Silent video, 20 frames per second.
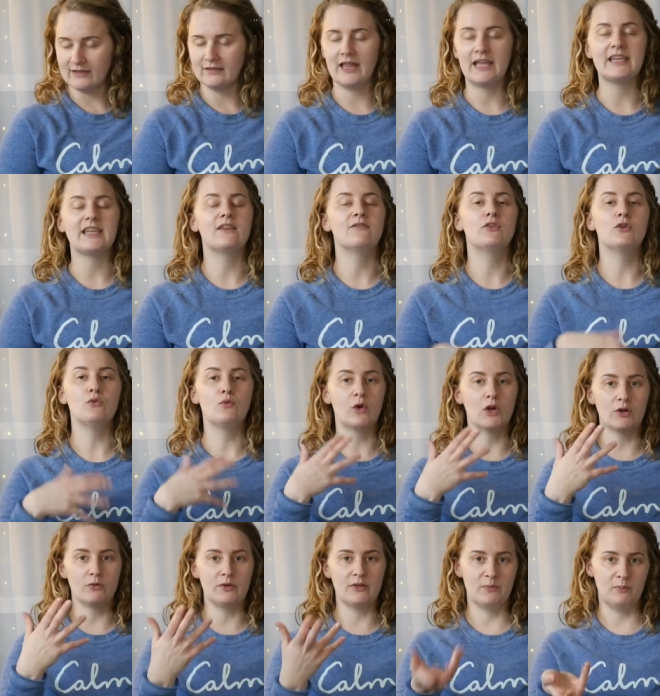Like if you
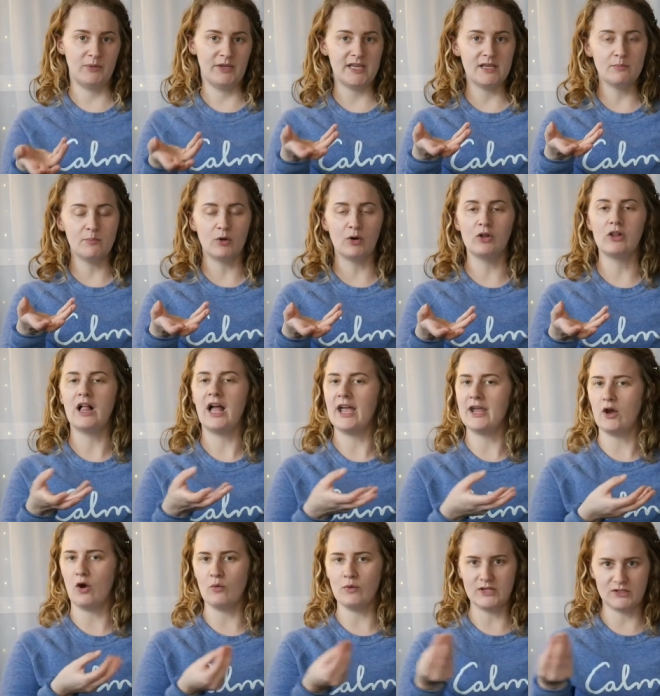work with people,
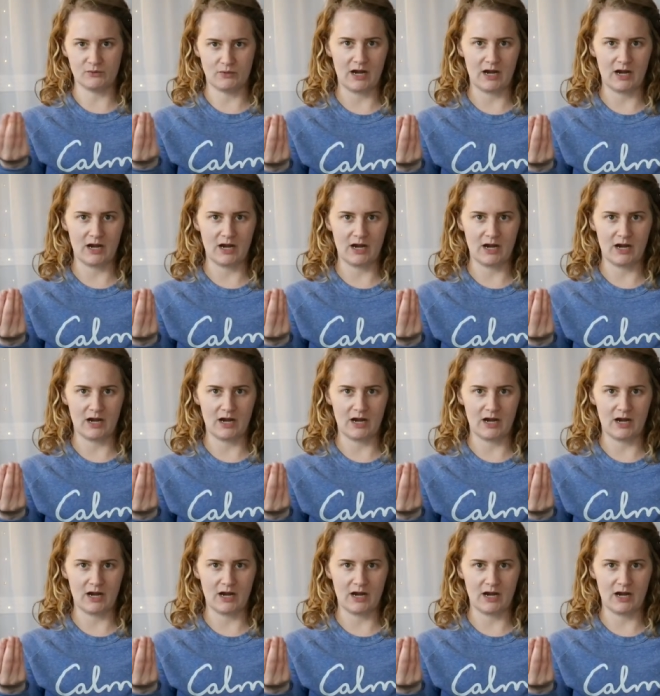I always